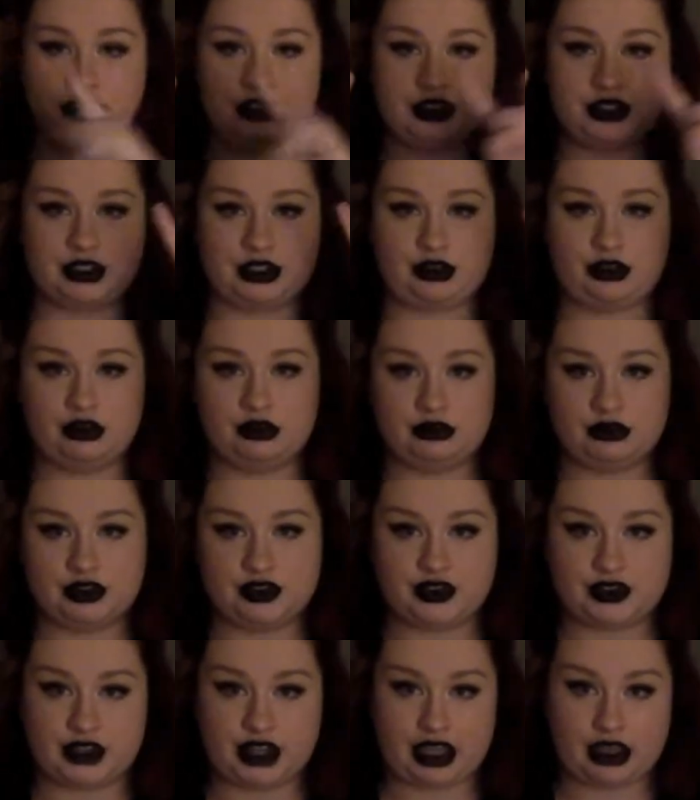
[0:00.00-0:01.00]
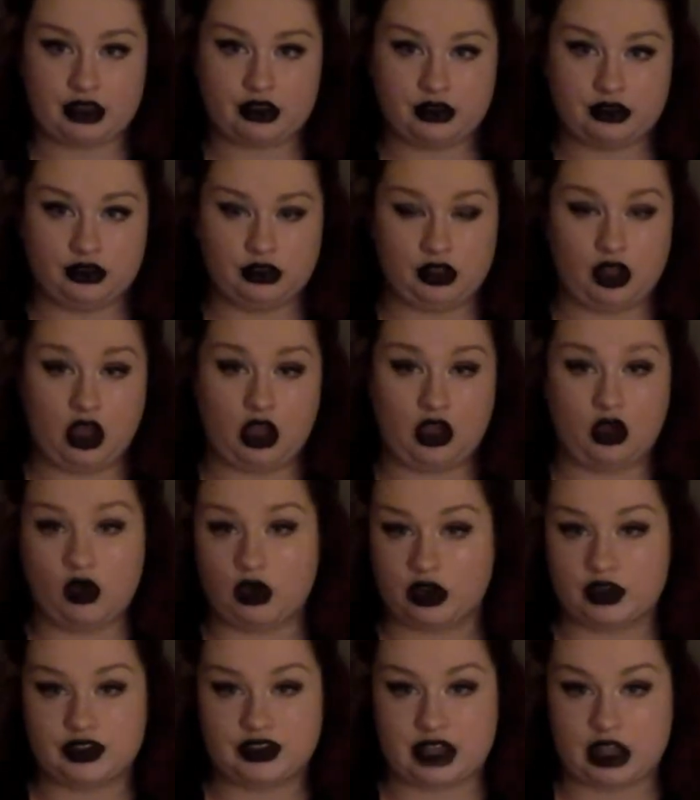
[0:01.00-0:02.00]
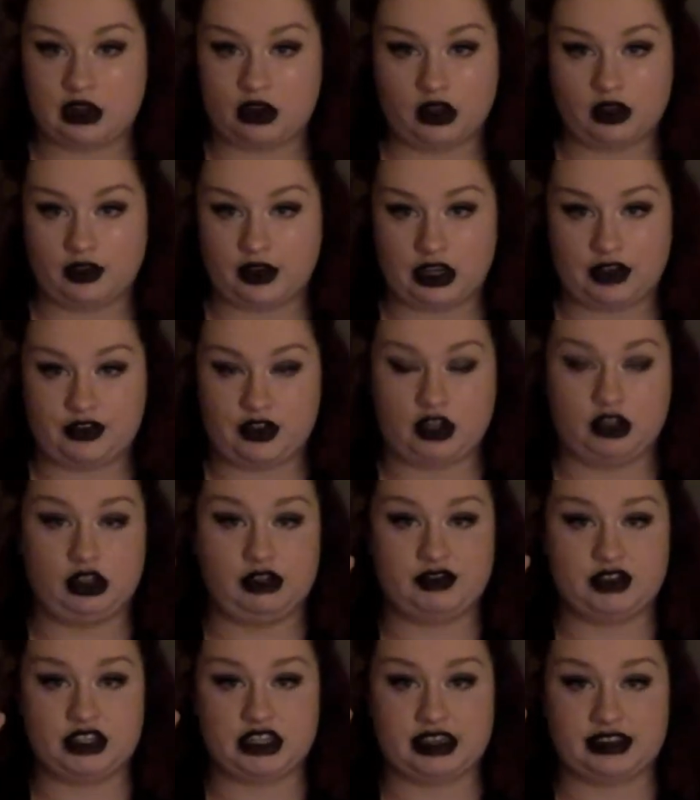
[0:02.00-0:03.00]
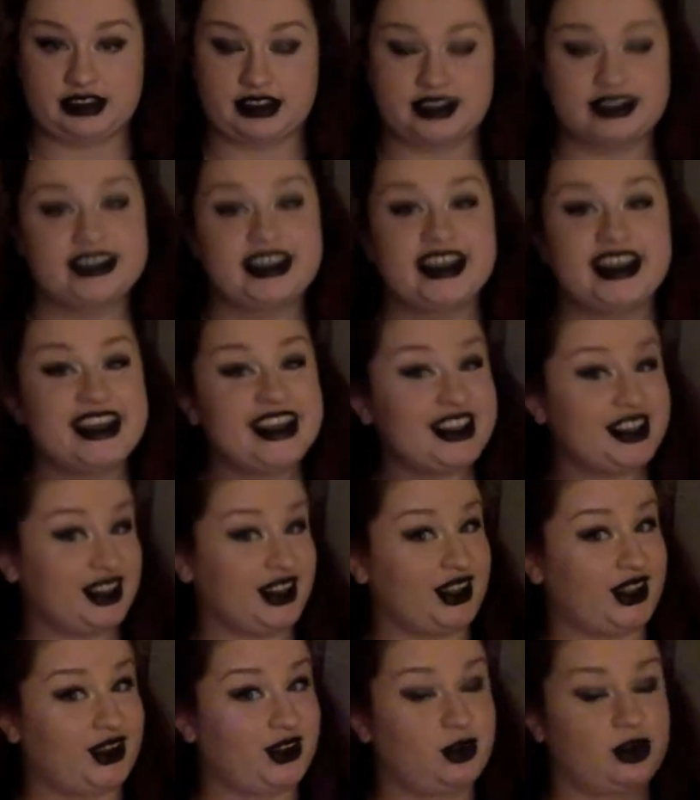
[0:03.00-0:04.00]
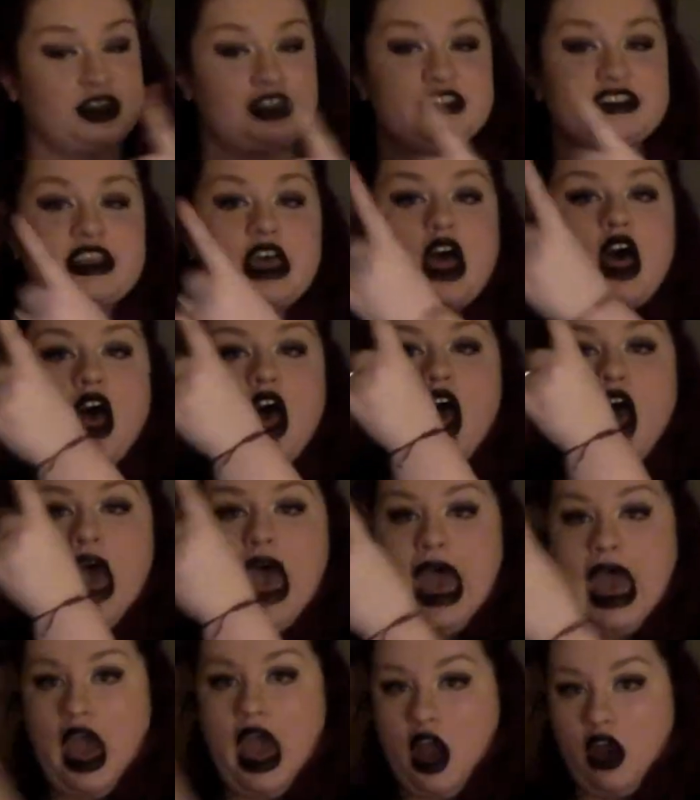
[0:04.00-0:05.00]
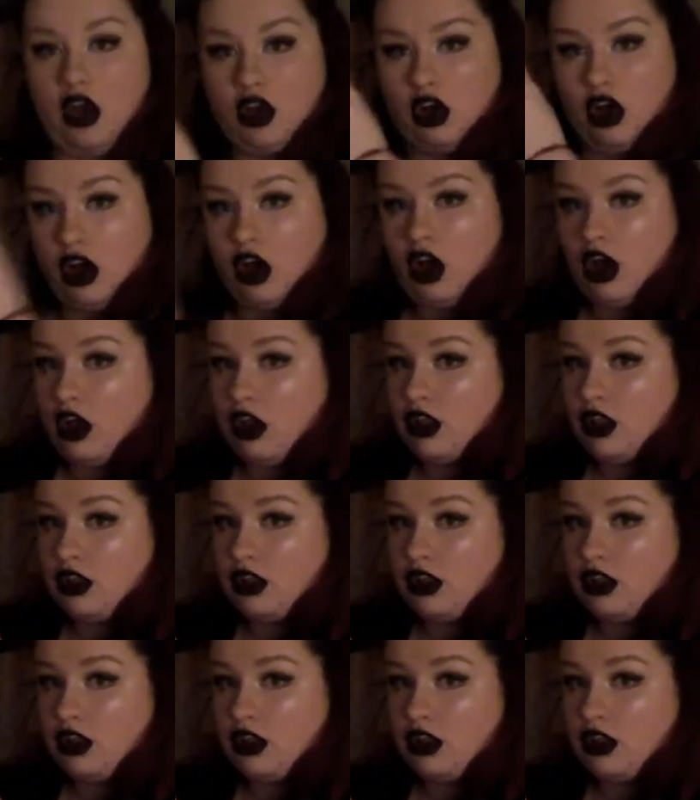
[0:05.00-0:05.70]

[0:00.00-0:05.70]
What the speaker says: So, it's like Longhorns. I don't know if any of y'all live in Texas. Longhorns. Alcohol.